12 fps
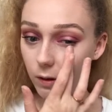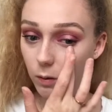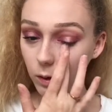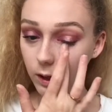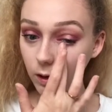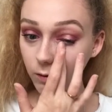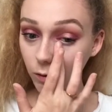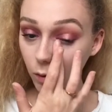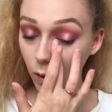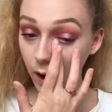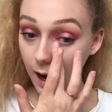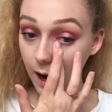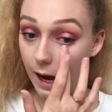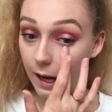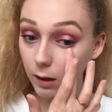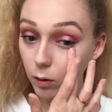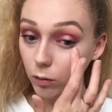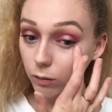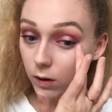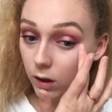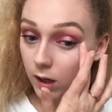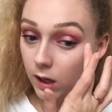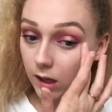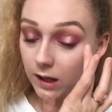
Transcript: feel like I've got a hangover.